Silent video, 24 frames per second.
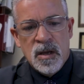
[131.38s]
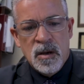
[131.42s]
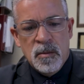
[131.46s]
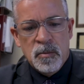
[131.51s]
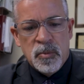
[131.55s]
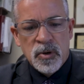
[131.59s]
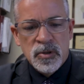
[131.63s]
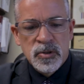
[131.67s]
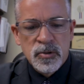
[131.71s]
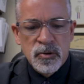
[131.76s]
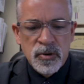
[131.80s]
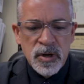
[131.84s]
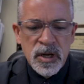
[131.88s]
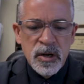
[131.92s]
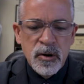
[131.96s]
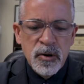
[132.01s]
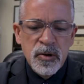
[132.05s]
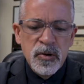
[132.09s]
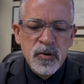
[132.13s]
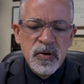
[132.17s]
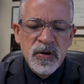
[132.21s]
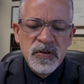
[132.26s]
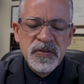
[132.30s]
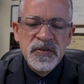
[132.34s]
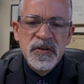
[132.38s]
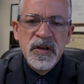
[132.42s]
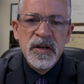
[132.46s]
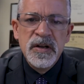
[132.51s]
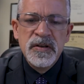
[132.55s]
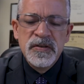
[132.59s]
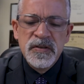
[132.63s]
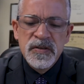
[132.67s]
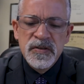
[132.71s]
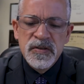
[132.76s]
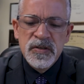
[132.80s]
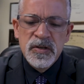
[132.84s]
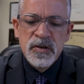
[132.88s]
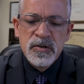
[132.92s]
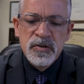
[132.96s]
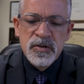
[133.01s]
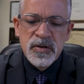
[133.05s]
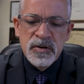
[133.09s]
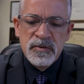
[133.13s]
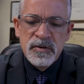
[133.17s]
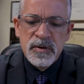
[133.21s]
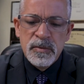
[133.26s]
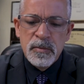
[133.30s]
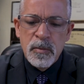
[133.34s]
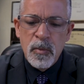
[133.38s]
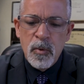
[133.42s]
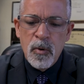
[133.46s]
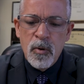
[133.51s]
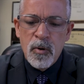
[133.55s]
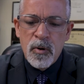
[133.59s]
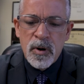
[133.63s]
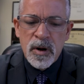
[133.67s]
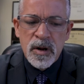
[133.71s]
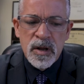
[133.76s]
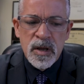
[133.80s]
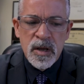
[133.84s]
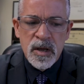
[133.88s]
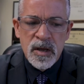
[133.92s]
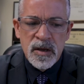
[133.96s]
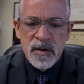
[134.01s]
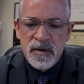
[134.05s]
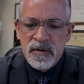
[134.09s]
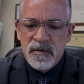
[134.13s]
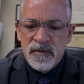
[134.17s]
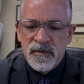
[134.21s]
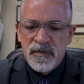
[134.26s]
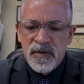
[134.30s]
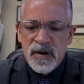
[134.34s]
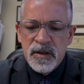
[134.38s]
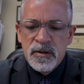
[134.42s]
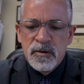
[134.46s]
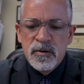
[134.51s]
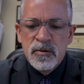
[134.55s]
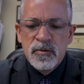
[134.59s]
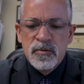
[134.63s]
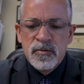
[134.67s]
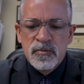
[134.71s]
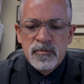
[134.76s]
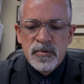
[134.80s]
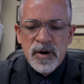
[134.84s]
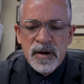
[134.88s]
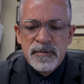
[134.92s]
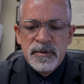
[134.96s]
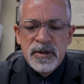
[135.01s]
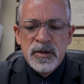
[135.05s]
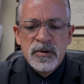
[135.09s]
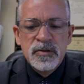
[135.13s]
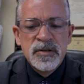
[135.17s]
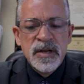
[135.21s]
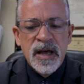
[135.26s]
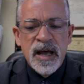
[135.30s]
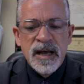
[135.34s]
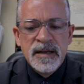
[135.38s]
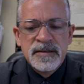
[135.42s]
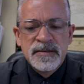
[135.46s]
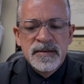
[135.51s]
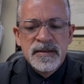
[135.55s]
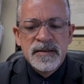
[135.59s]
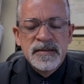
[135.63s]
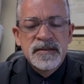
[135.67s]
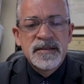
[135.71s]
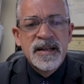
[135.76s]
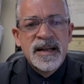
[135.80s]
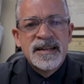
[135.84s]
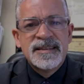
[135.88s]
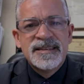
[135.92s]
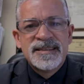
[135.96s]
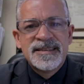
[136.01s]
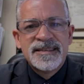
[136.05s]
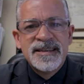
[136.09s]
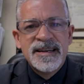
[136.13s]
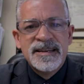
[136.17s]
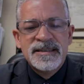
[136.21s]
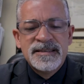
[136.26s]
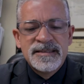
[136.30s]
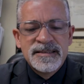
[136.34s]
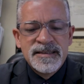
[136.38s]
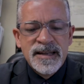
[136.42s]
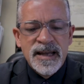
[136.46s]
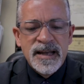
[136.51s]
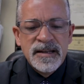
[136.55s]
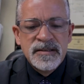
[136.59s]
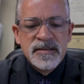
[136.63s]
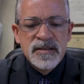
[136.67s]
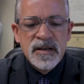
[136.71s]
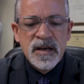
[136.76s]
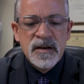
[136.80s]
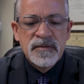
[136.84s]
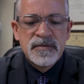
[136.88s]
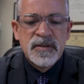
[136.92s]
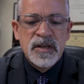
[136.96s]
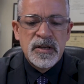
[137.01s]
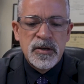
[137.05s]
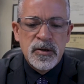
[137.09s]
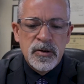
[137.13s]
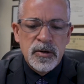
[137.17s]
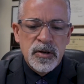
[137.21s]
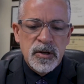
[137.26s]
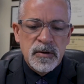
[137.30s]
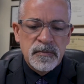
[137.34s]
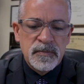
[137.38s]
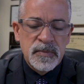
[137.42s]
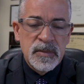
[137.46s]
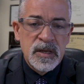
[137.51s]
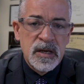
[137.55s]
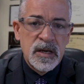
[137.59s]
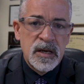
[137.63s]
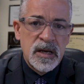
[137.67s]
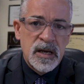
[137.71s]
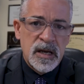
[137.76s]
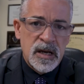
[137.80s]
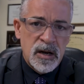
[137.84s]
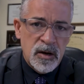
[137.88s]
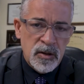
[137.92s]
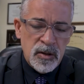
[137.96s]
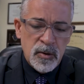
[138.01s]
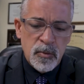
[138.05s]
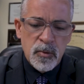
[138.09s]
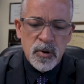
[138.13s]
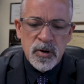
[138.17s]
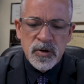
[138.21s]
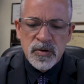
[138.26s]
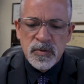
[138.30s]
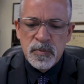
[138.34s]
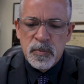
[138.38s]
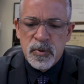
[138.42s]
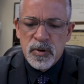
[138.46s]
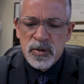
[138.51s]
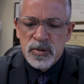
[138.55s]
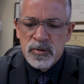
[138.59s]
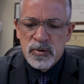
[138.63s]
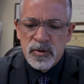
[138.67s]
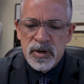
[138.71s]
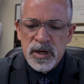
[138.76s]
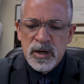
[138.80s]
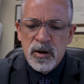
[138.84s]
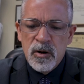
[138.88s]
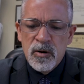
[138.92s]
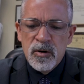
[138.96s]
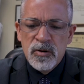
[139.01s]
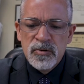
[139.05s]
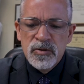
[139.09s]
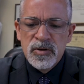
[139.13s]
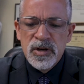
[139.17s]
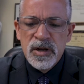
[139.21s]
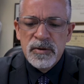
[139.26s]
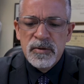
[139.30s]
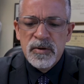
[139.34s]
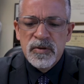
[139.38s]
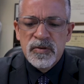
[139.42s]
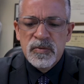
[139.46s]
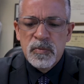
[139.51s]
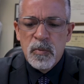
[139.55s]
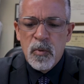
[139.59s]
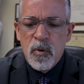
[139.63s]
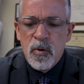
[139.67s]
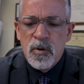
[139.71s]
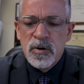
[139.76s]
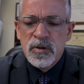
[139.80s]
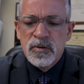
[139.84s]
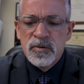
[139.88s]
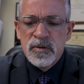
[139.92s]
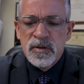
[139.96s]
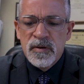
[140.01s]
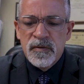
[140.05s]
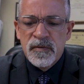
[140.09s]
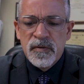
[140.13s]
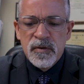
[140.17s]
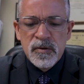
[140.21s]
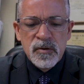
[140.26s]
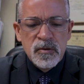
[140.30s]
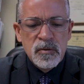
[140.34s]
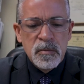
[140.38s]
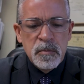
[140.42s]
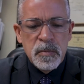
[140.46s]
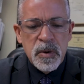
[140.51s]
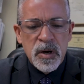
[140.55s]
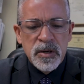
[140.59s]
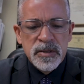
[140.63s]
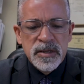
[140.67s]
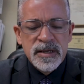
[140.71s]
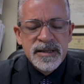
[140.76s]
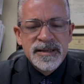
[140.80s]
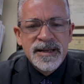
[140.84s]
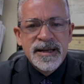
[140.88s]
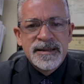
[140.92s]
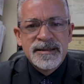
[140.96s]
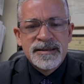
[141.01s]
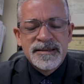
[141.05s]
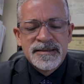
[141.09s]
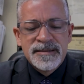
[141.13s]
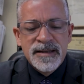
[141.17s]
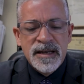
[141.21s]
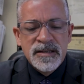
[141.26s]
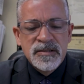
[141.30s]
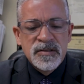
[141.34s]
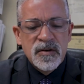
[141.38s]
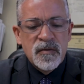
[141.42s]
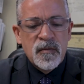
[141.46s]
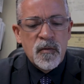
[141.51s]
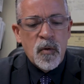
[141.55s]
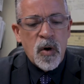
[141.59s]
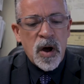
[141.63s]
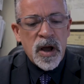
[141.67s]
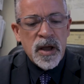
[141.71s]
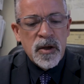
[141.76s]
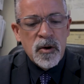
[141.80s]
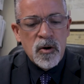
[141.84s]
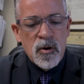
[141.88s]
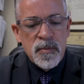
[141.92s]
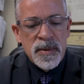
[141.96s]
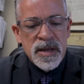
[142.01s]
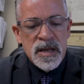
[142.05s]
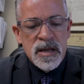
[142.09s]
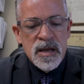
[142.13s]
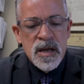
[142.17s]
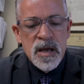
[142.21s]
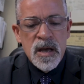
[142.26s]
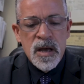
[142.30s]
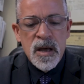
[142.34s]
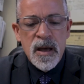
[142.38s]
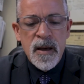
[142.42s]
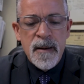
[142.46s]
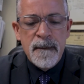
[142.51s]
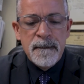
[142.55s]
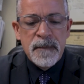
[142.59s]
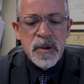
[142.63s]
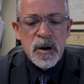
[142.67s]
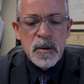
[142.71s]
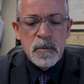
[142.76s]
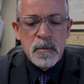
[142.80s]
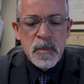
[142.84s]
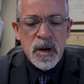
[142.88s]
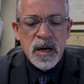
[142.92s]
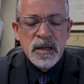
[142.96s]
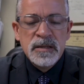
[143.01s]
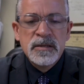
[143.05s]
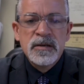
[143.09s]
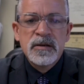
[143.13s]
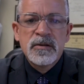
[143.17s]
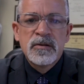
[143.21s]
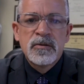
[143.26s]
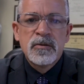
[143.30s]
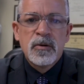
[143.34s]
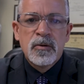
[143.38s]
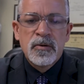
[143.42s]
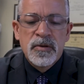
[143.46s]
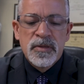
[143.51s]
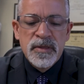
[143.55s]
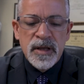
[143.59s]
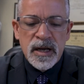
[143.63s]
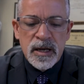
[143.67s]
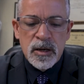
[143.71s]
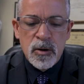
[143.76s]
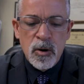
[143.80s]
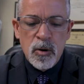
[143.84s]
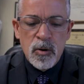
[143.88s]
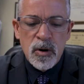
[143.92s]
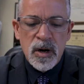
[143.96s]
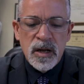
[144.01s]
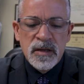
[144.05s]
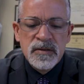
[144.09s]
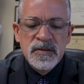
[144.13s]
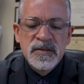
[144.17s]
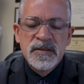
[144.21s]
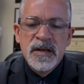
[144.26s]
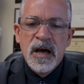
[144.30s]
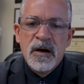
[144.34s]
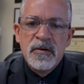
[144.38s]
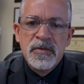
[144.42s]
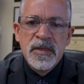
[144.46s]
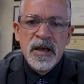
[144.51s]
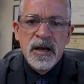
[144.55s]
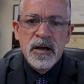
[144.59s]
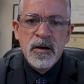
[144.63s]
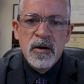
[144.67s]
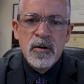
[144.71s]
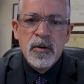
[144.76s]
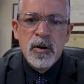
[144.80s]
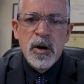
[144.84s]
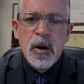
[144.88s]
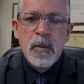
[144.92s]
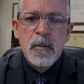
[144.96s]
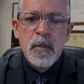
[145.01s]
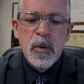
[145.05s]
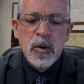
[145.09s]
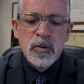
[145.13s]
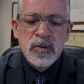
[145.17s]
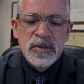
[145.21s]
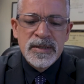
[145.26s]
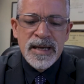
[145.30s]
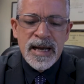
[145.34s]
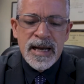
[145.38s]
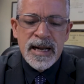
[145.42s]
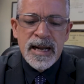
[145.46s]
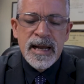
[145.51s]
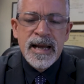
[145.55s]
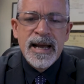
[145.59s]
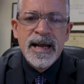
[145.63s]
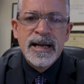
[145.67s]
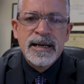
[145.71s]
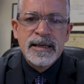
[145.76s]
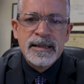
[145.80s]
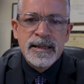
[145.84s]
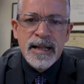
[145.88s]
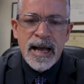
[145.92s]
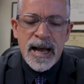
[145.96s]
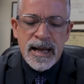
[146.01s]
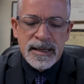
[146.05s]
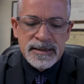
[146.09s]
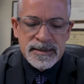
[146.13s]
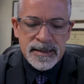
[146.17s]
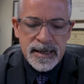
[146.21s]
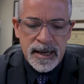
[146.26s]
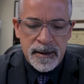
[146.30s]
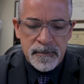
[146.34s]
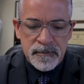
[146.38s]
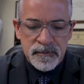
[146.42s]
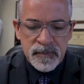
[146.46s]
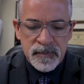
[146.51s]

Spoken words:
Puerto Rico U.S. citizens contribute more in federal revenue taxes than 6 states of the Union. In other words, Puerto Rico contributes more to the federal budget than the states of Wyoming, Vermont, North Dakota, South Dakota, Montana, and Alaska.